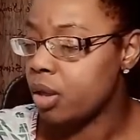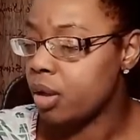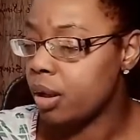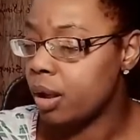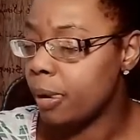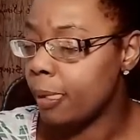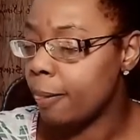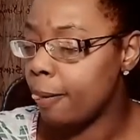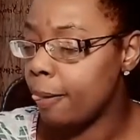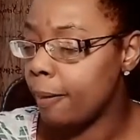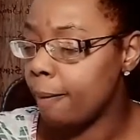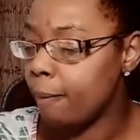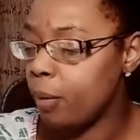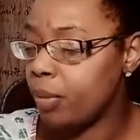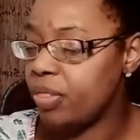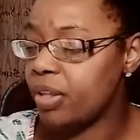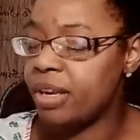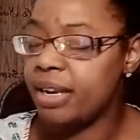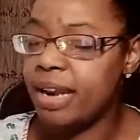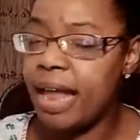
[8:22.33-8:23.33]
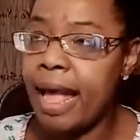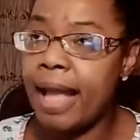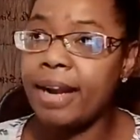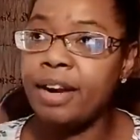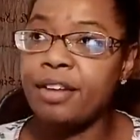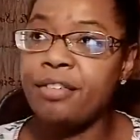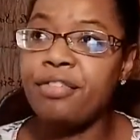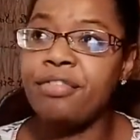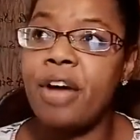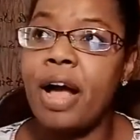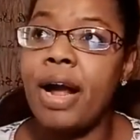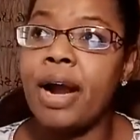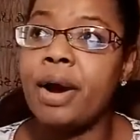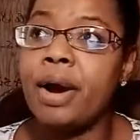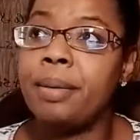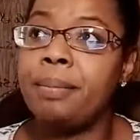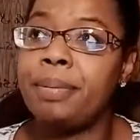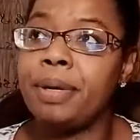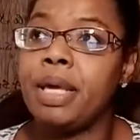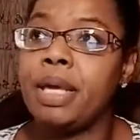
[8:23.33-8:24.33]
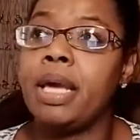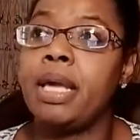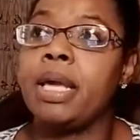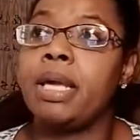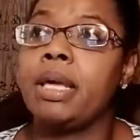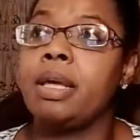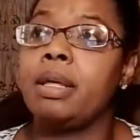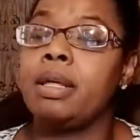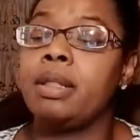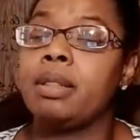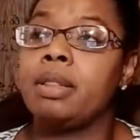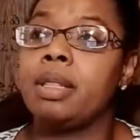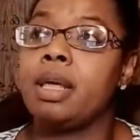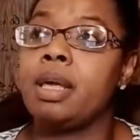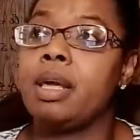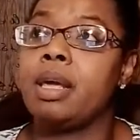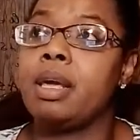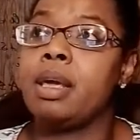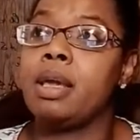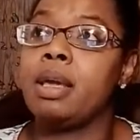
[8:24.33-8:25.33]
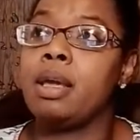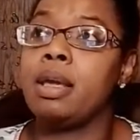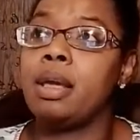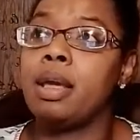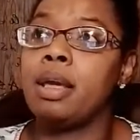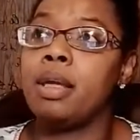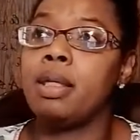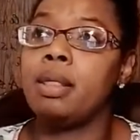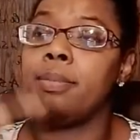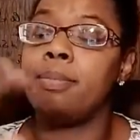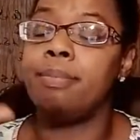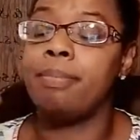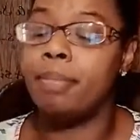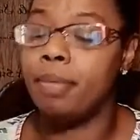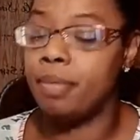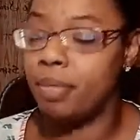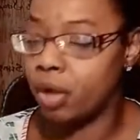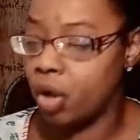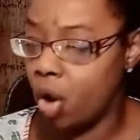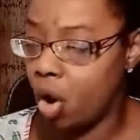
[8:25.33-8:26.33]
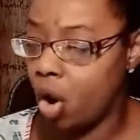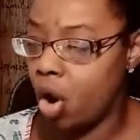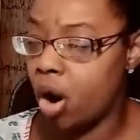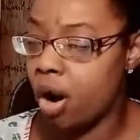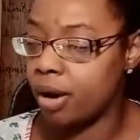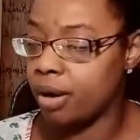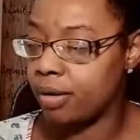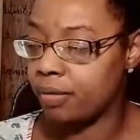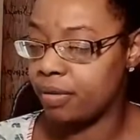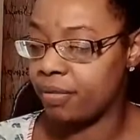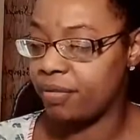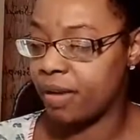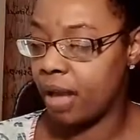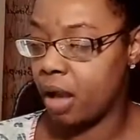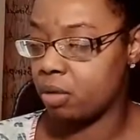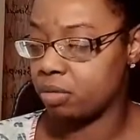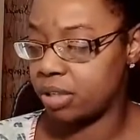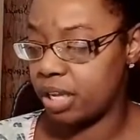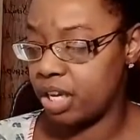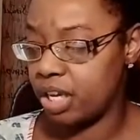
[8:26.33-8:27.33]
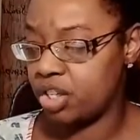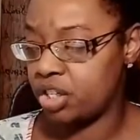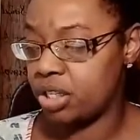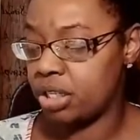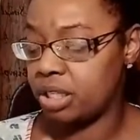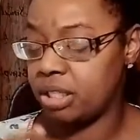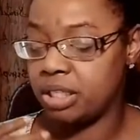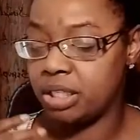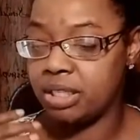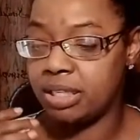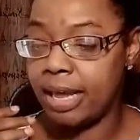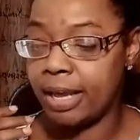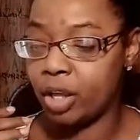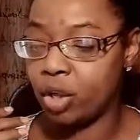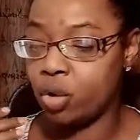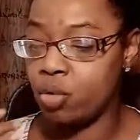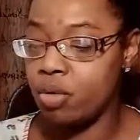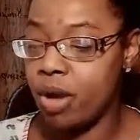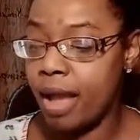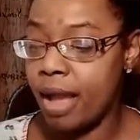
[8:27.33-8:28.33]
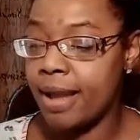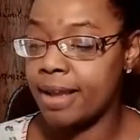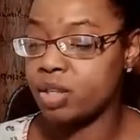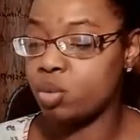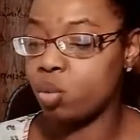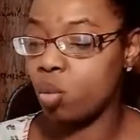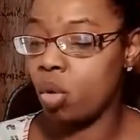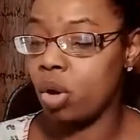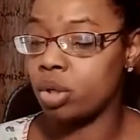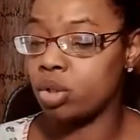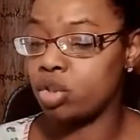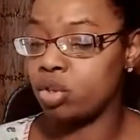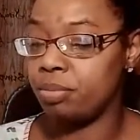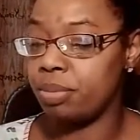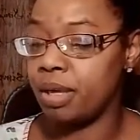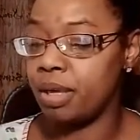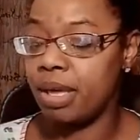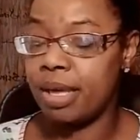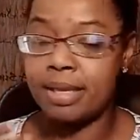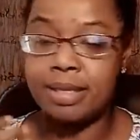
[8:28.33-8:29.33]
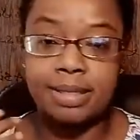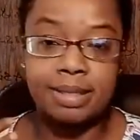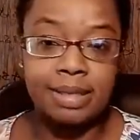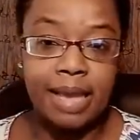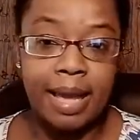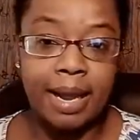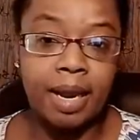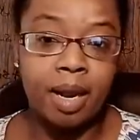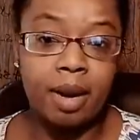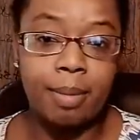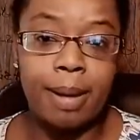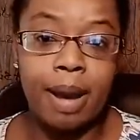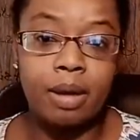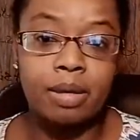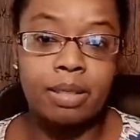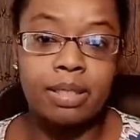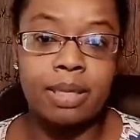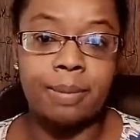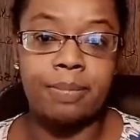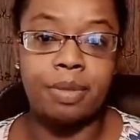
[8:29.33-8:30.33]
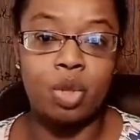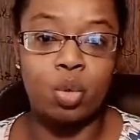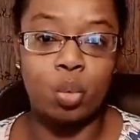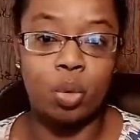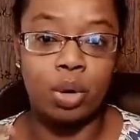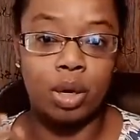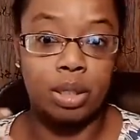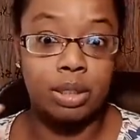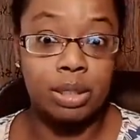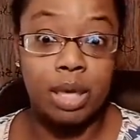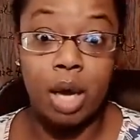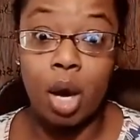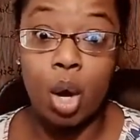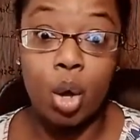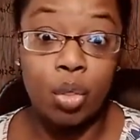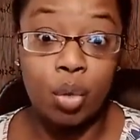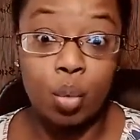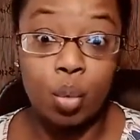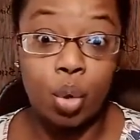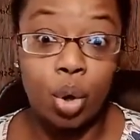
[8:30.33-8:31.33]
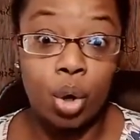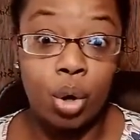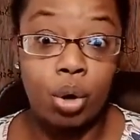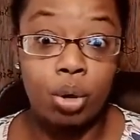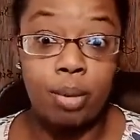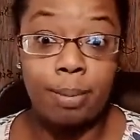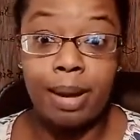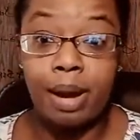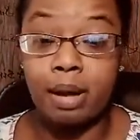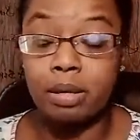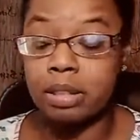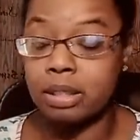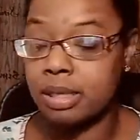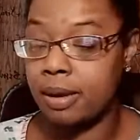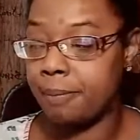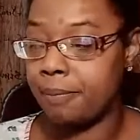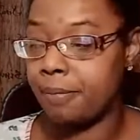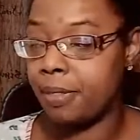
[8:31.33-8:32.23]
with the Nine of Fire being the card of the foundation, it's just like you guys want to be excited about something. You want to tell the world about something.